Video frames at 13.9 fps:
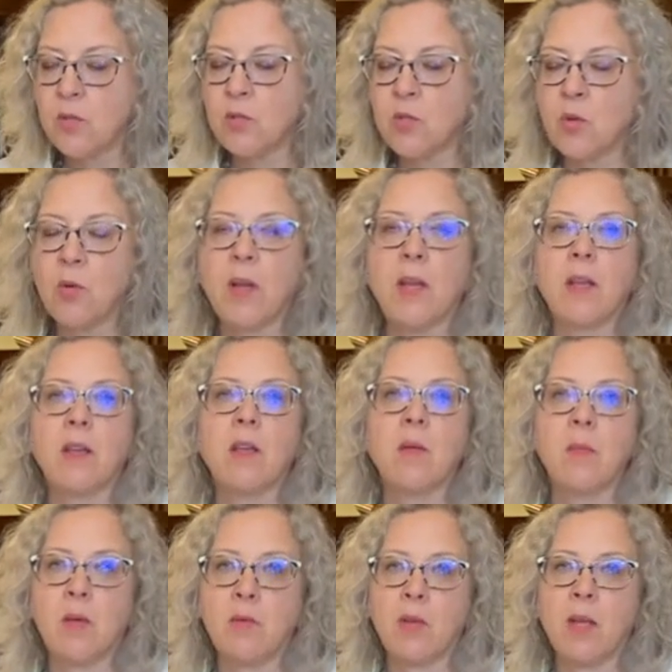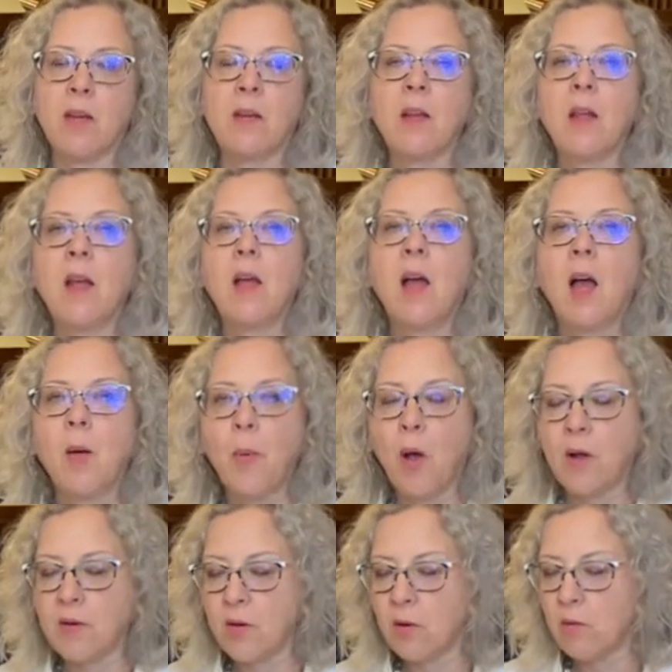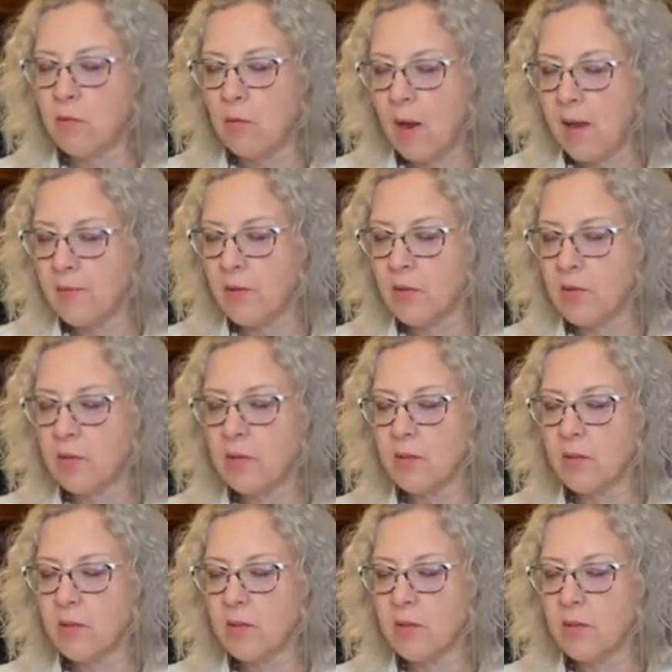during communion upon your arrival.